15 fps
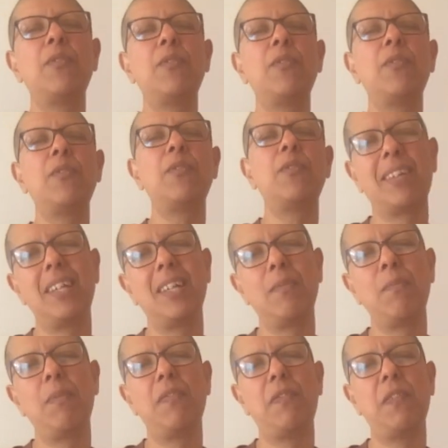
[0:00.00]
of practice
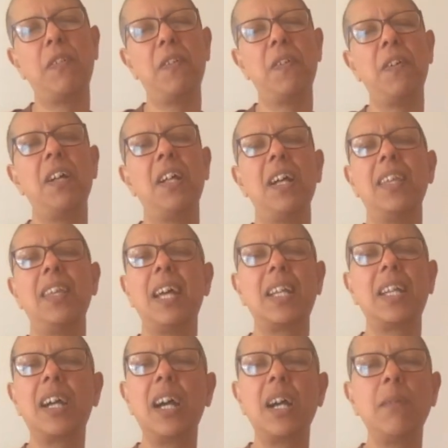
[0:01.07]
before
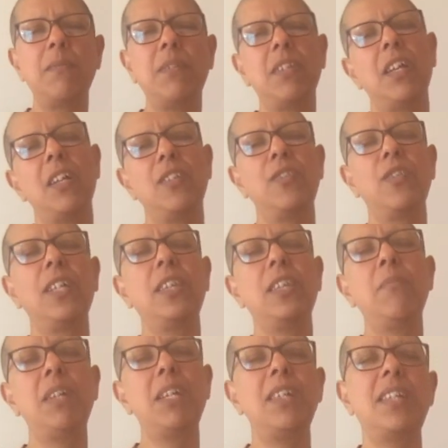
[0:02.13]
that comes. So in the
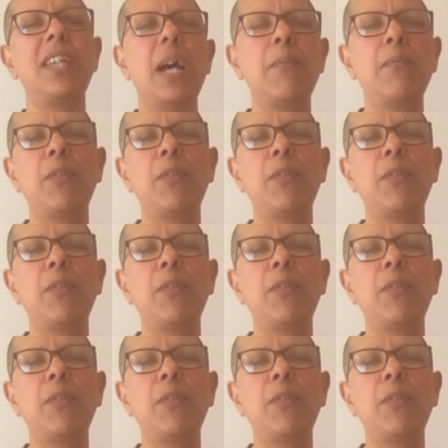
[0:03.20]
meantime,